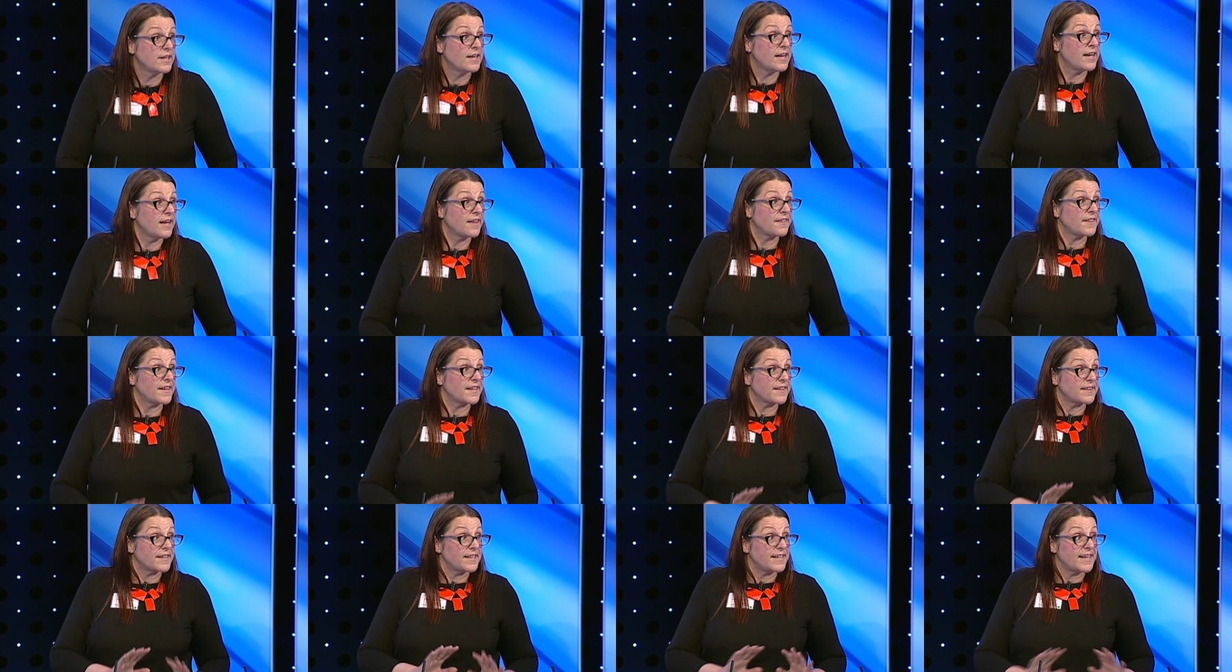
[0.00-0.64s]
I
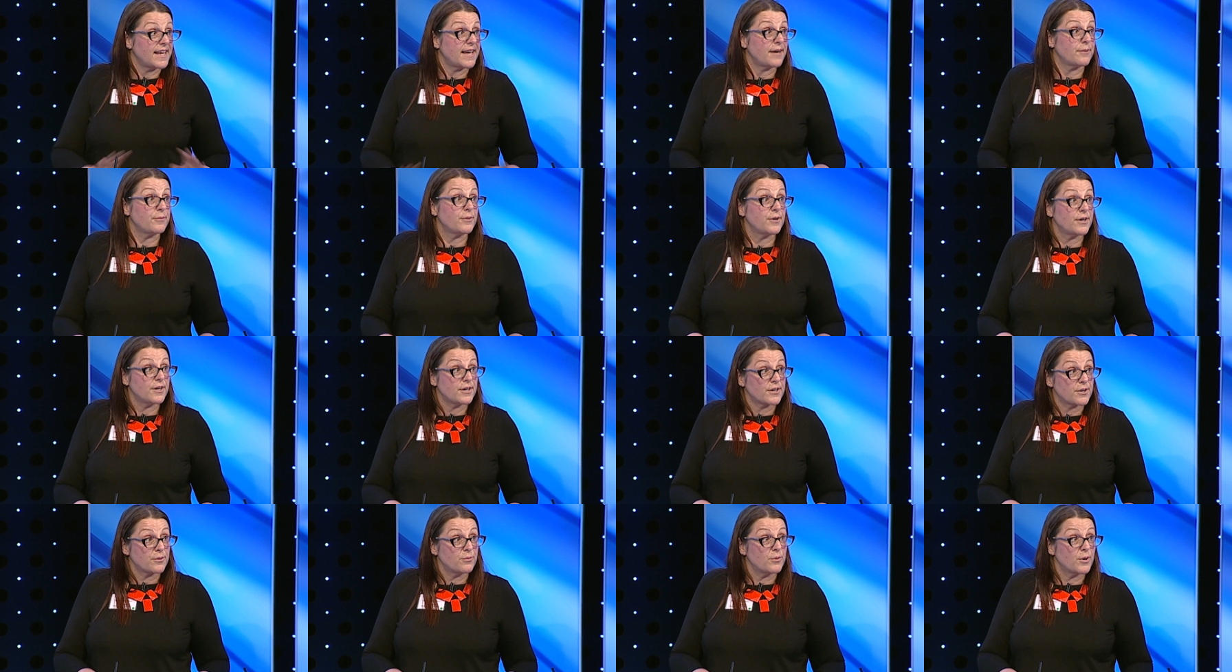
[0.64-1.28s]
think the
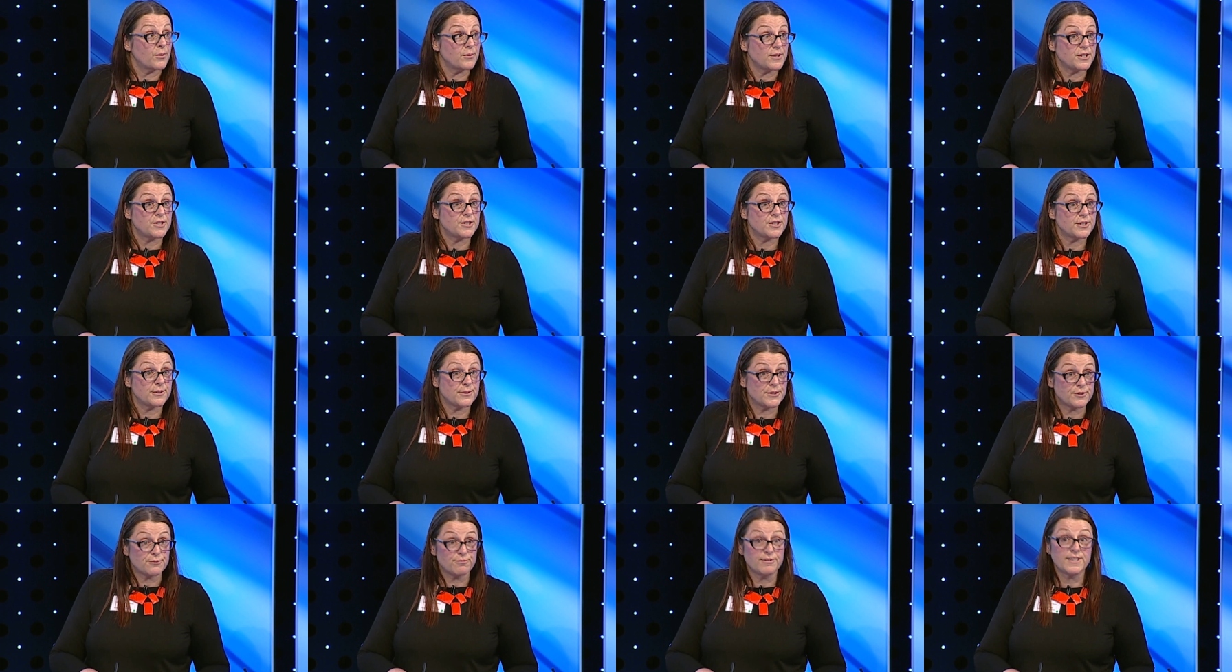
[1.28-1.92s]
network and what we
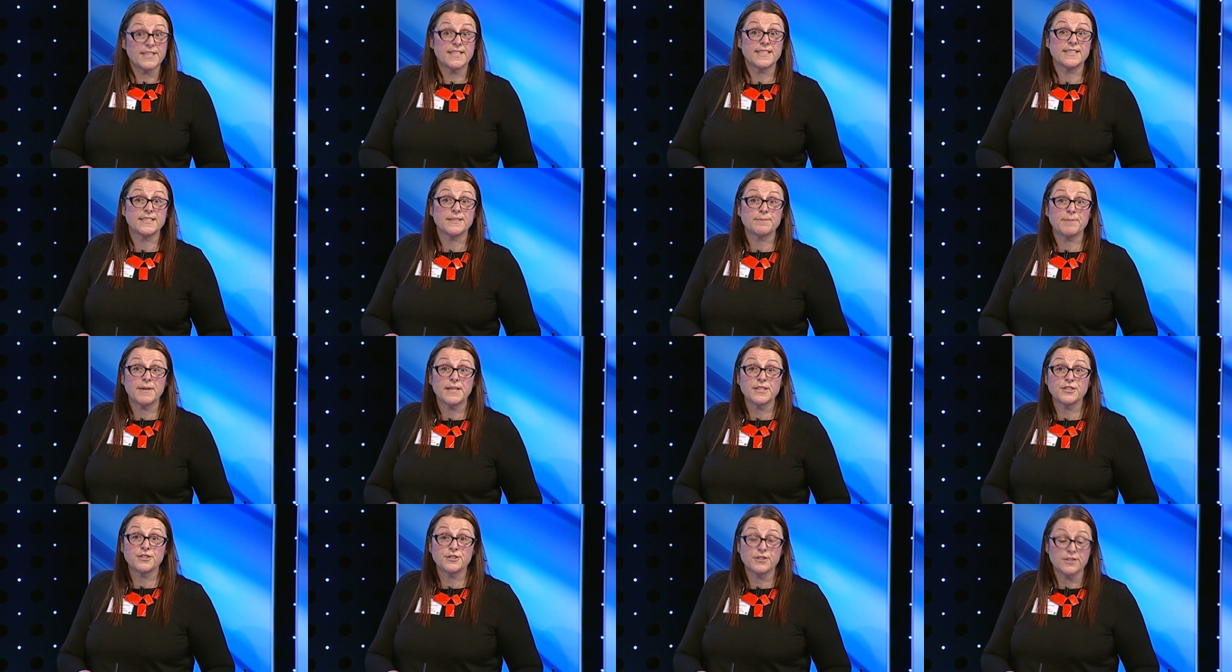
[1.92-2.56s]
do is really
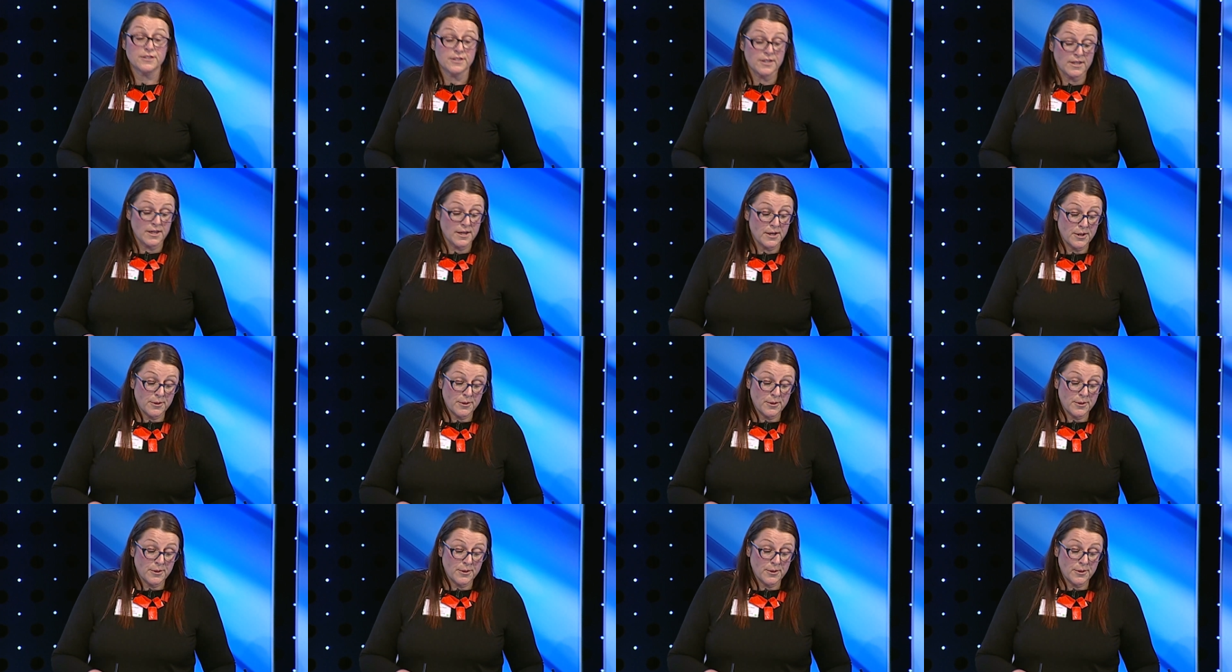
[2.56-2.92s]
special,